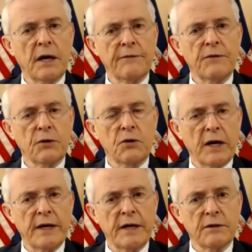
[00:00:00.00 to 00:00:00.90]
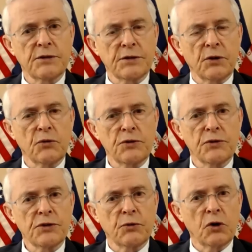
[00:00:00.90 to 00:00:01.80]
of Ukrainian
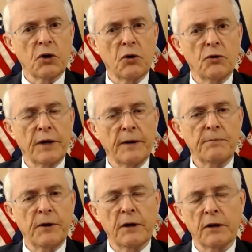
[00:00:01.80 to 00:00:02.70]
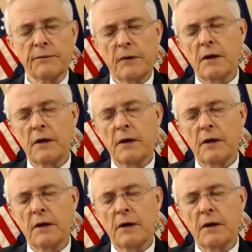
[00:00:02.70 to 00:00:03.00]
soldiers who are holed up there.